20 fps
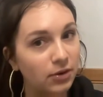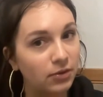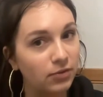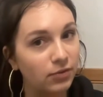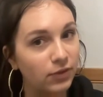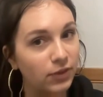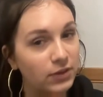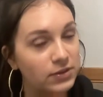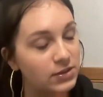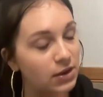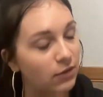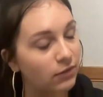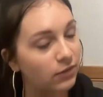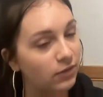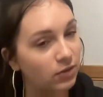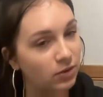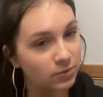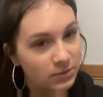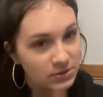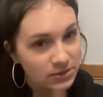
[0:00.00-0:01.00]

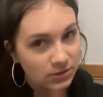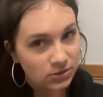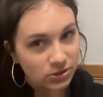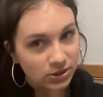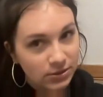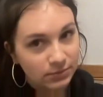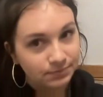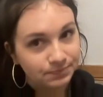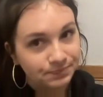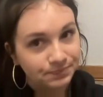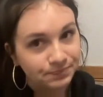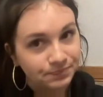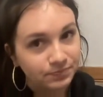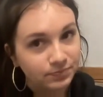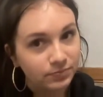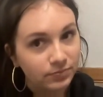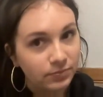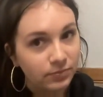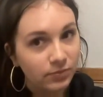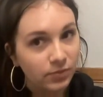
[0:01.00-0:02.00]
philosophical position.
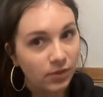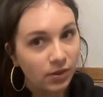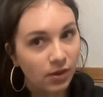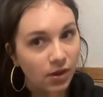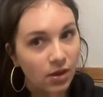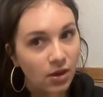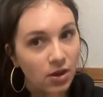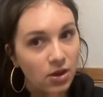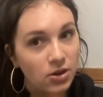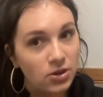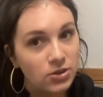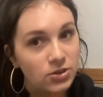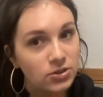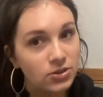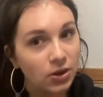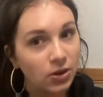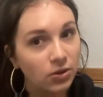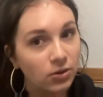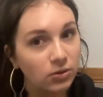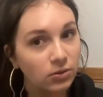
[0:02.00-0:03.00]

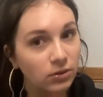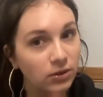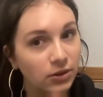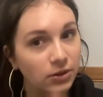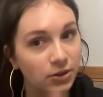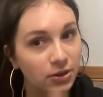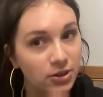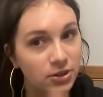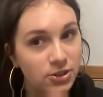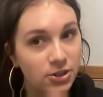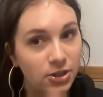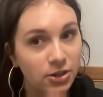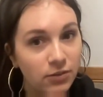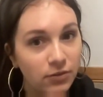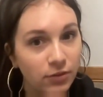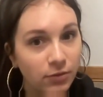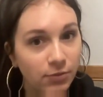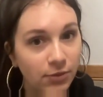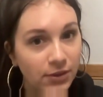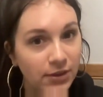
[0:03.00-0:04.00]
So literature
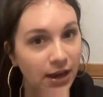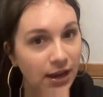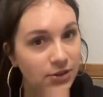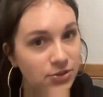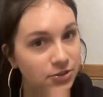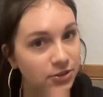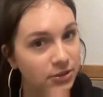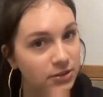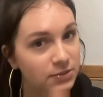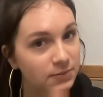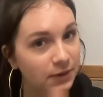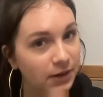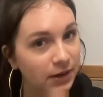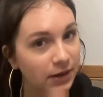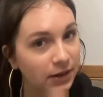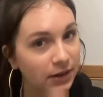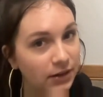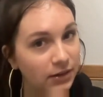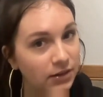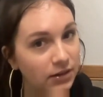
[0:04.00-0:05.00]
from the naturalist
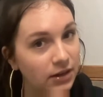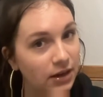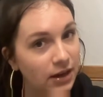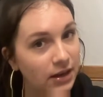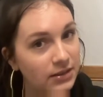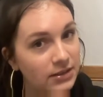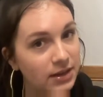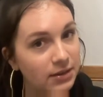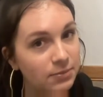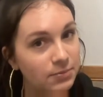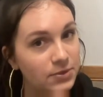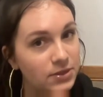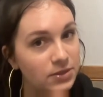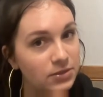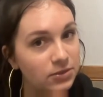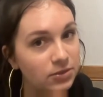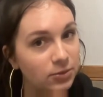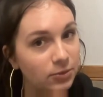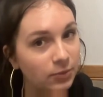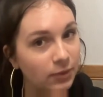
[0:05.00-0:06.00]
period attempts
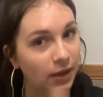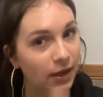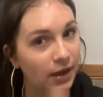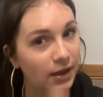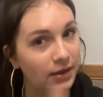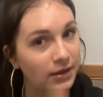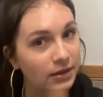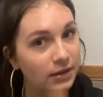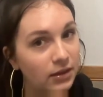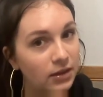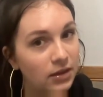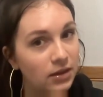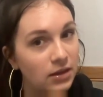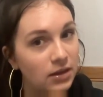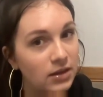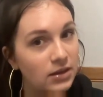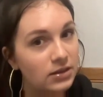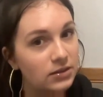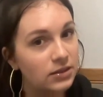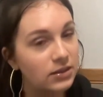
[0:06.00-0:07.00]
to apply
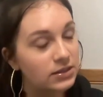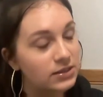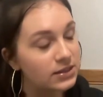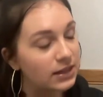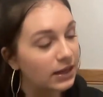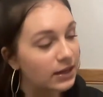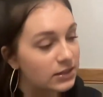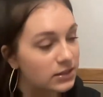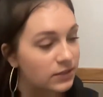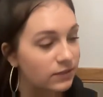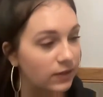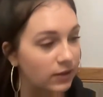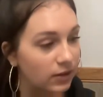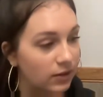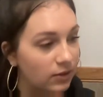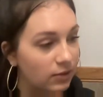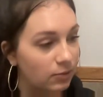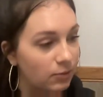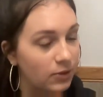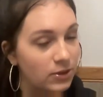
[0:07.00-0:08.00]
the
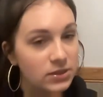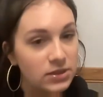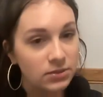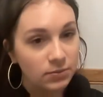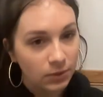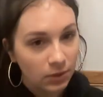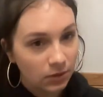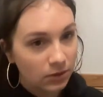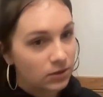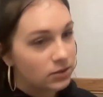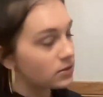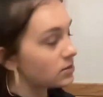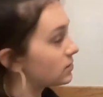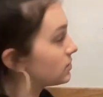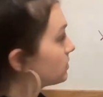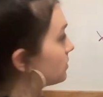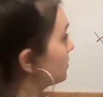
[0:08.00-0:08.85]
scientific principles